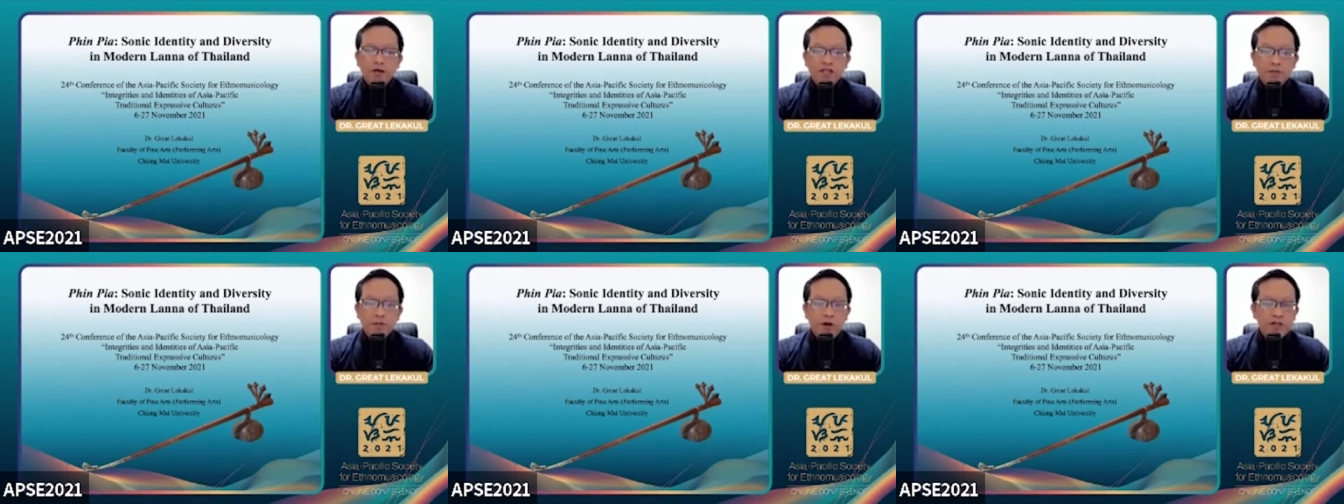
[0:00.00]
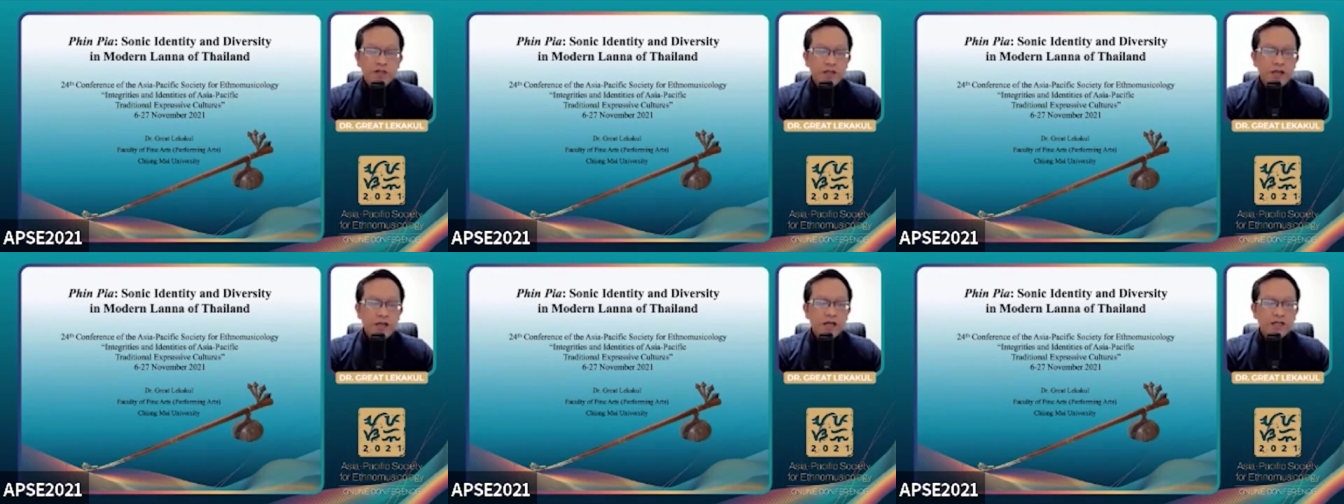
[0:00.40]
This
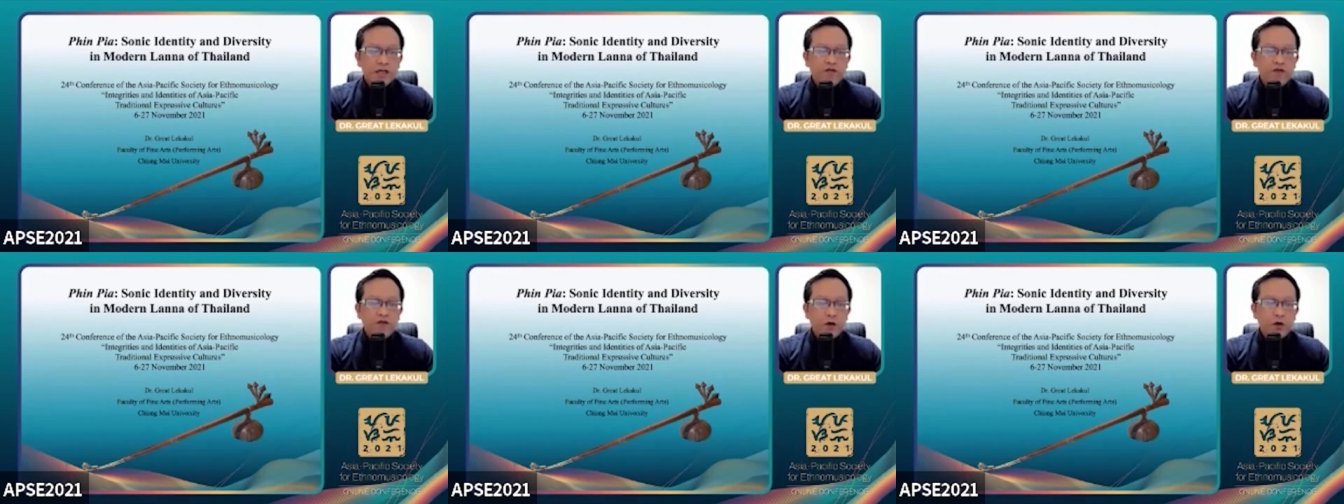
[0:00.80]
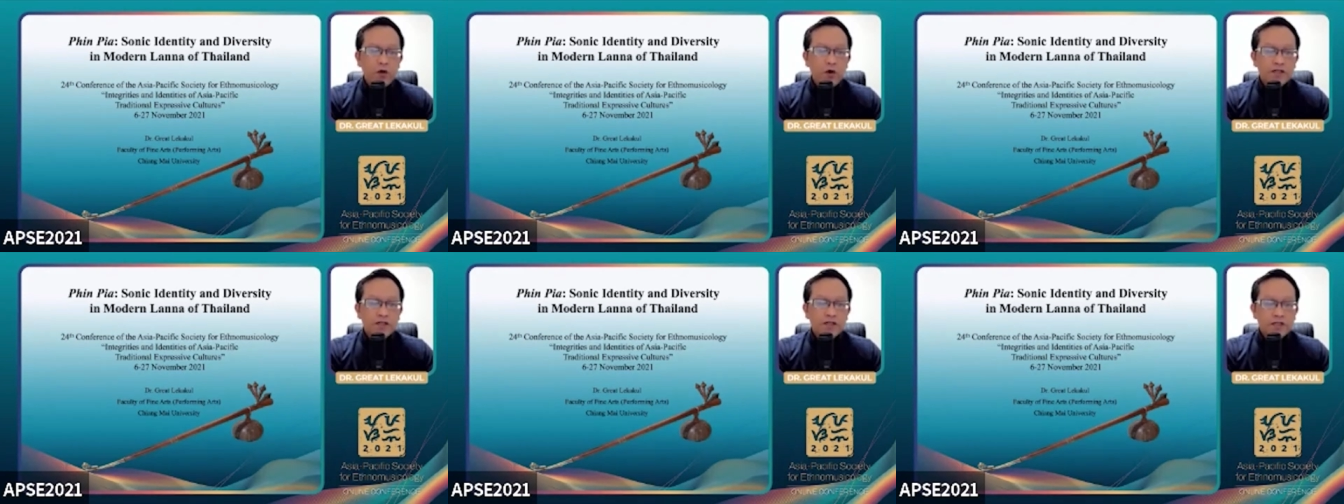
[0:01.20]
presentation will
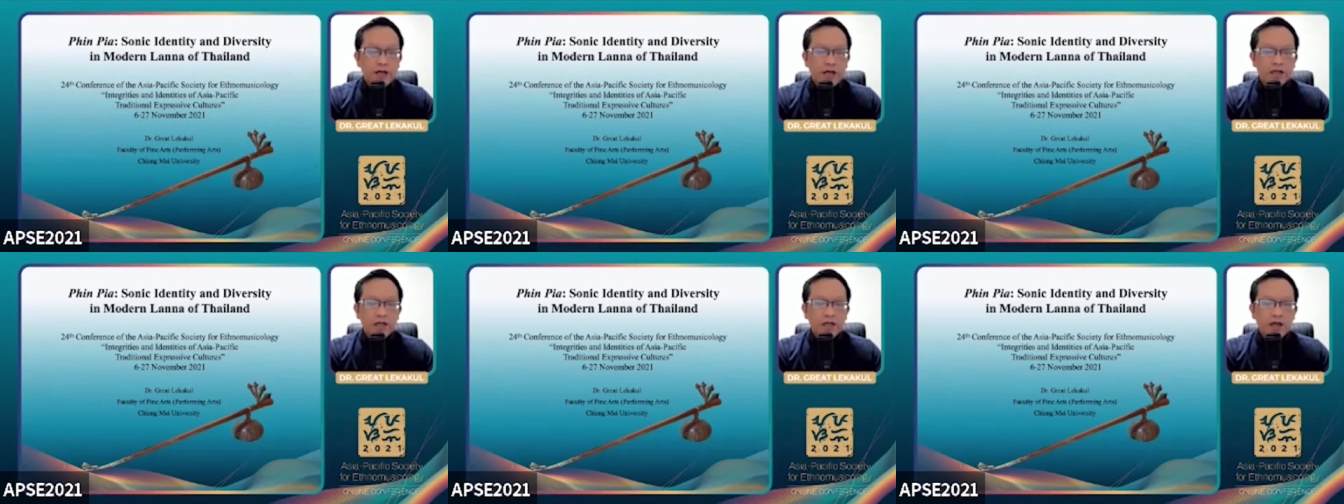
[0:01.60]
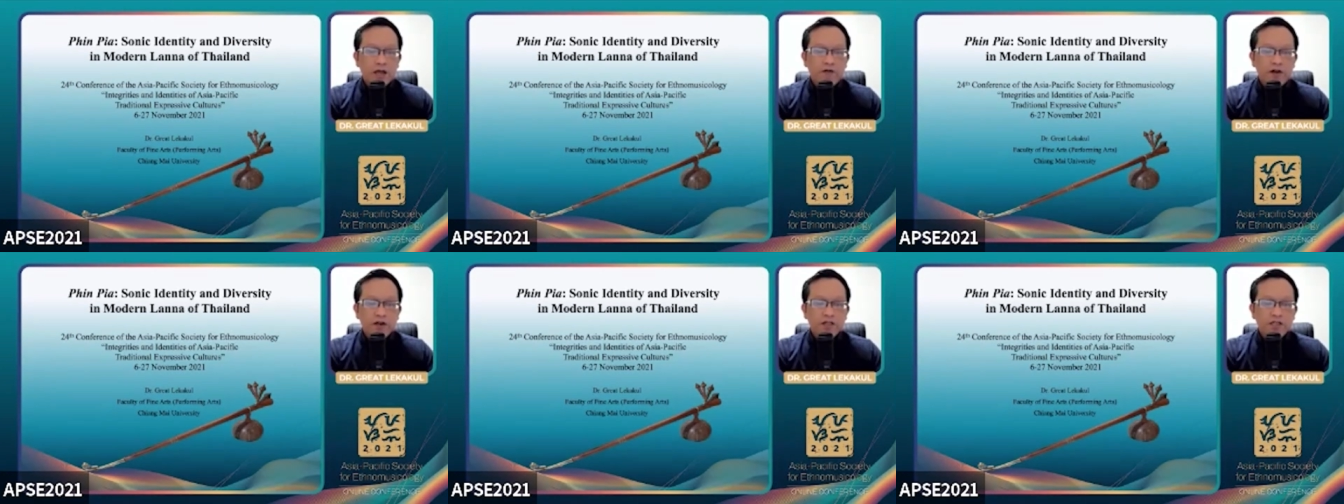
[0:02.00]
illustrate the
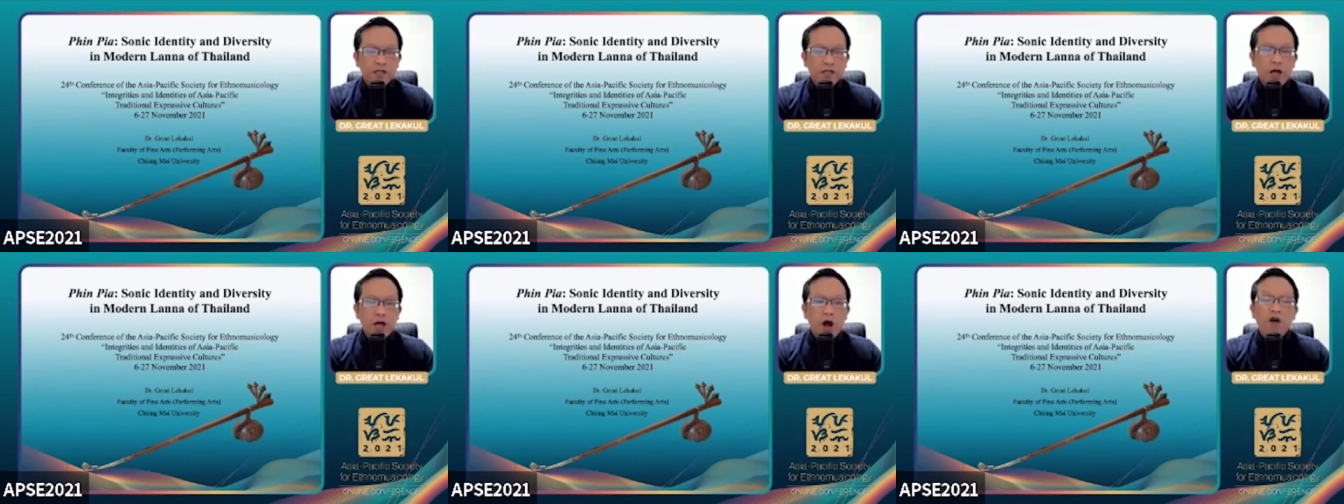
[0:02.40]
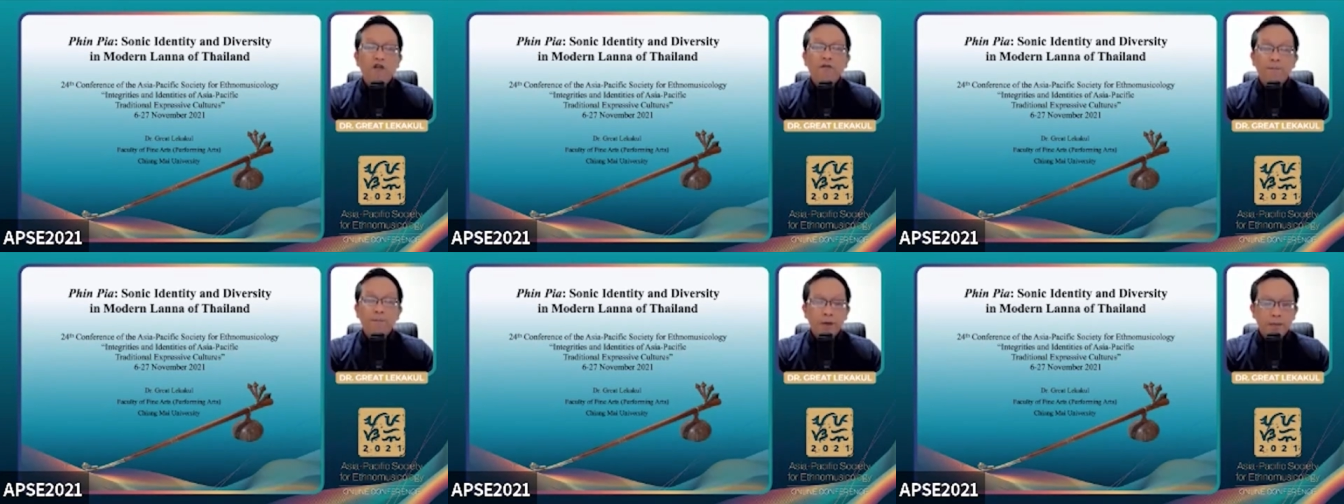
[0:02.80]
diversity
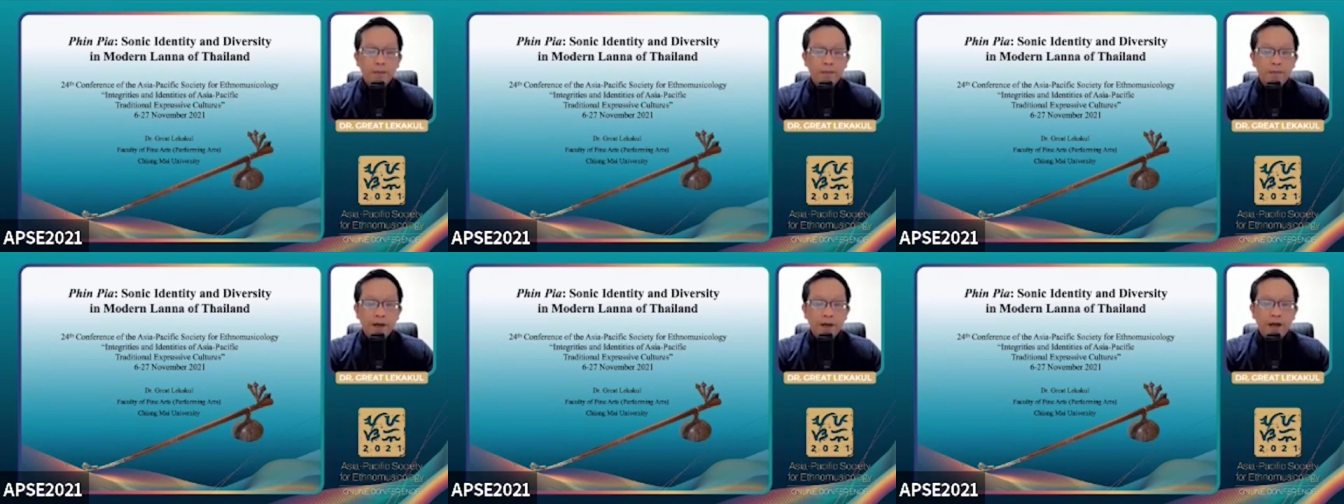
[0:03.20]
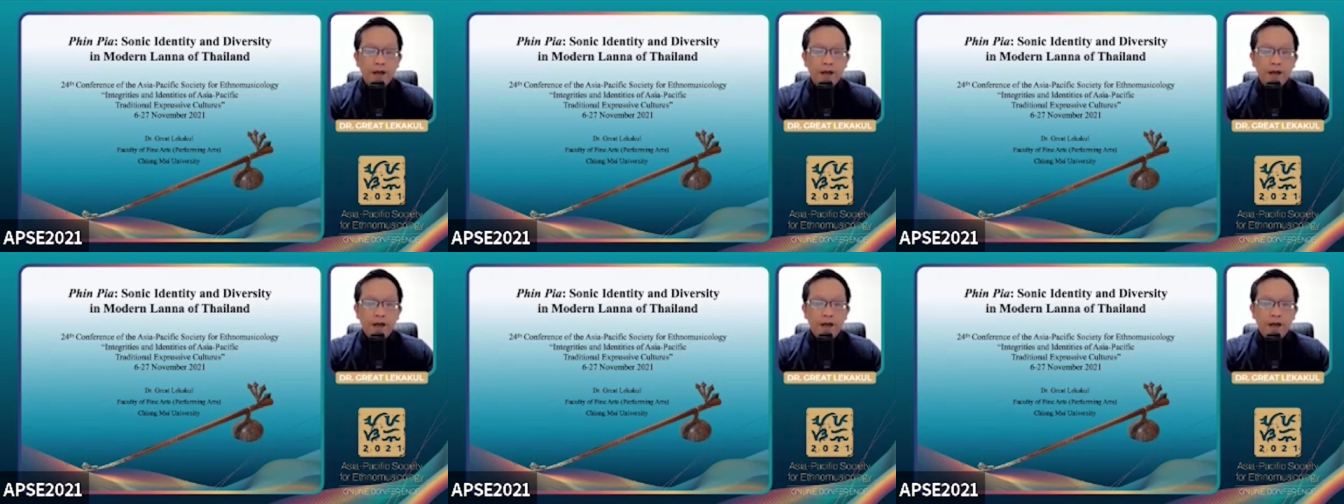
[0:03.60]
of Phin Pia